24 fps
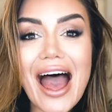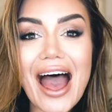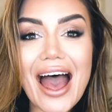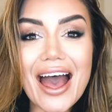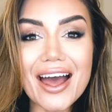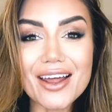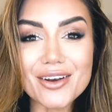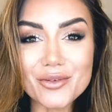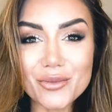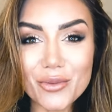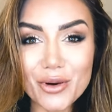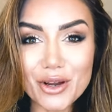
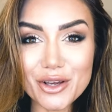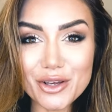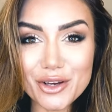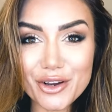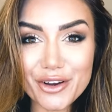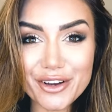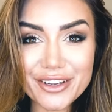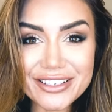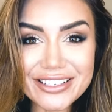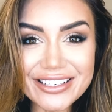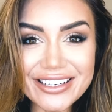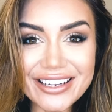And what you're
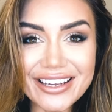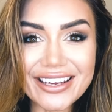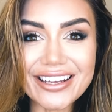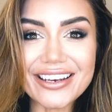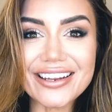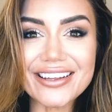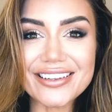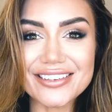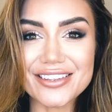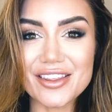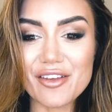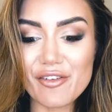going to need
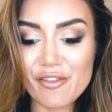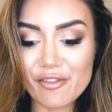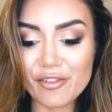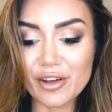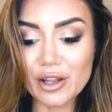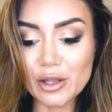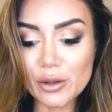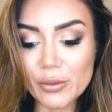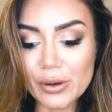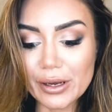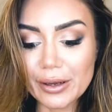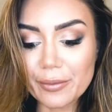is the
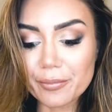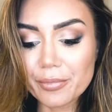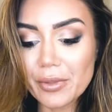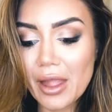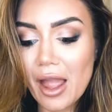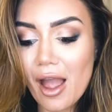following.